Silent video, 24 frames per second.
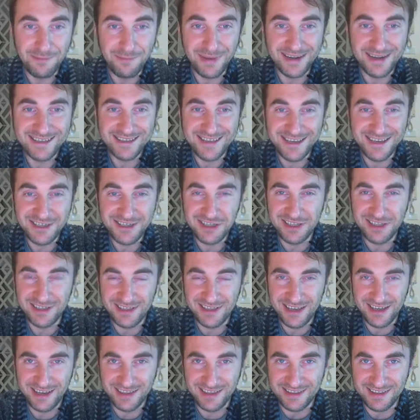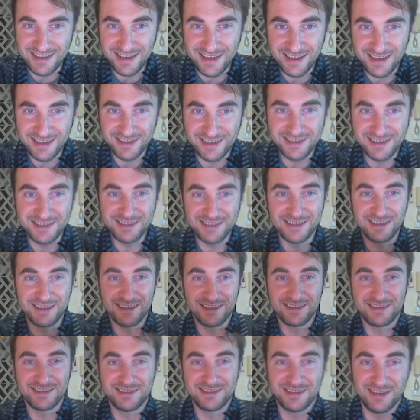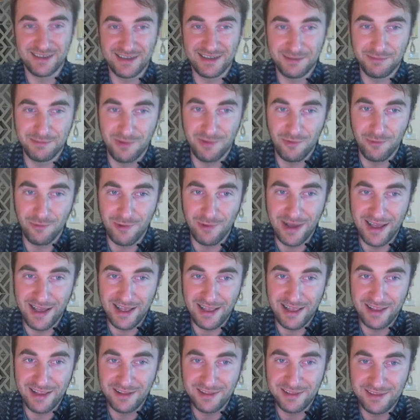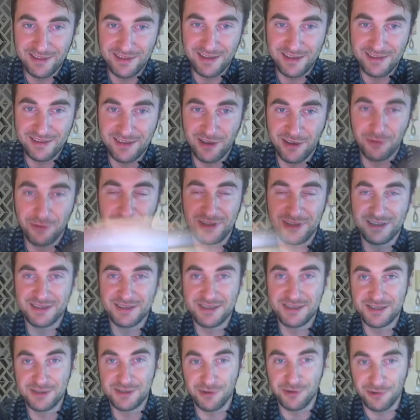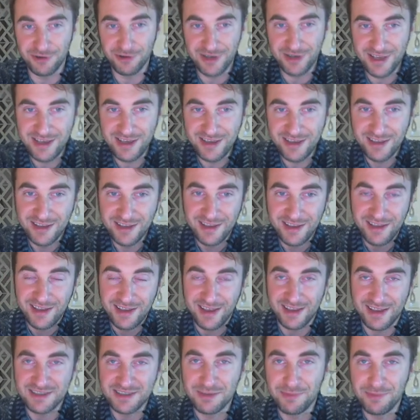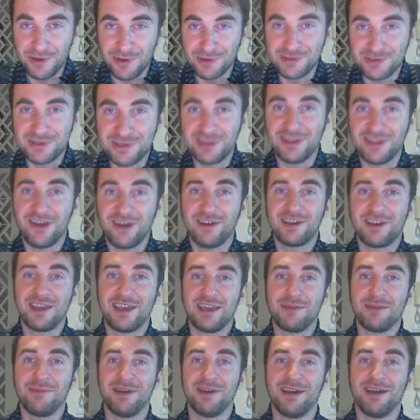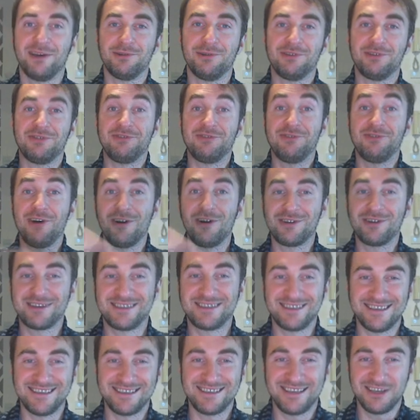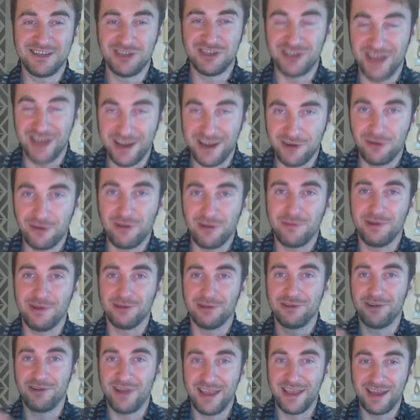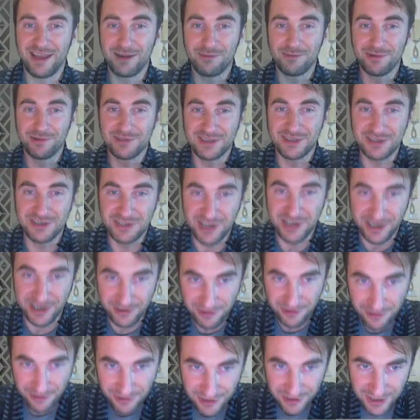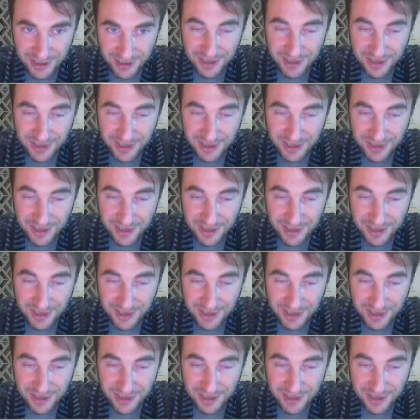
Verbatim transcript: essentially the idea is that while they tell me this story, as opposed to talking about foxes in general, about their animals in general,